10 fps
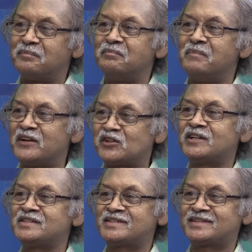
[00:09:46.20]

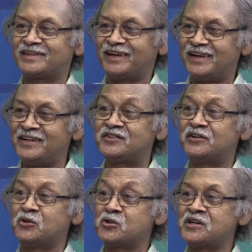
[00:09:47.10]
measures
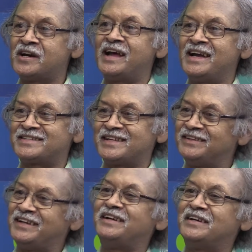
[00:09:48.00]
institutionalized
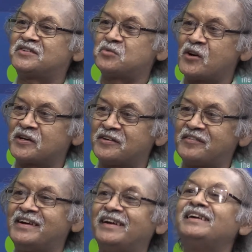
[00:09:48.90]
in the Indus Water
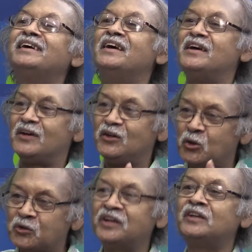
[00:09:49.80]
Treaty
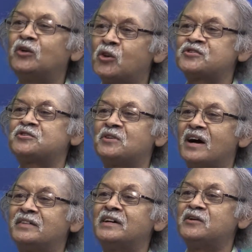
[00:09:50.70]
using those to
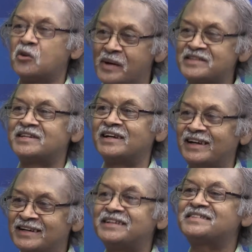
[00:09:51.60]
govern
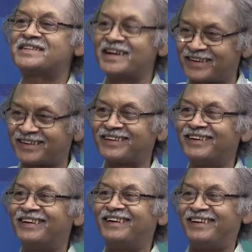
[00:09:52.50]
domestic interstate
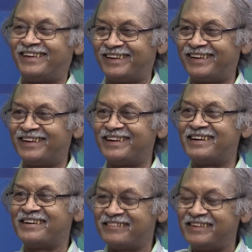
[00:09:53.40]

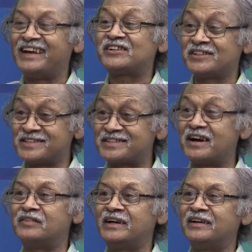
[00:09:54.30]
uh, relations
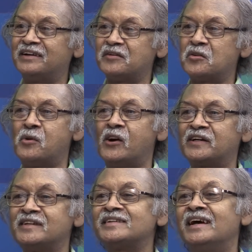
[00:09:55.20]
governing river
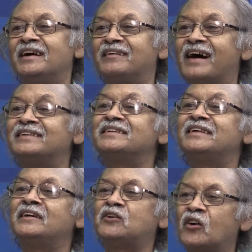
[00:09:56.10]
waters rather
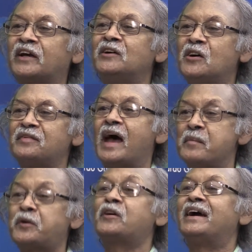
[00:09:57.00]
than talking of
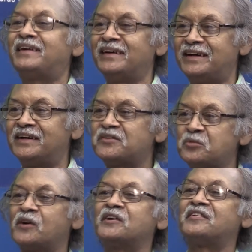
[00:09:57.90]
abrogating
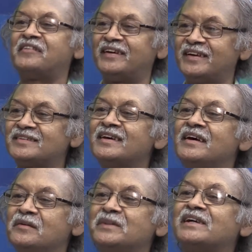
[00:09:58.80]
Indus water treaties
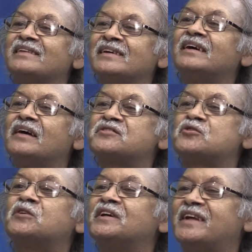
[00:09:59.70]
which I think have
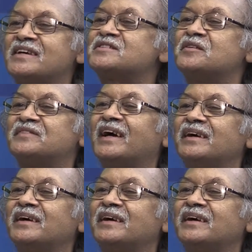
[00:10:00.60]
stood the test of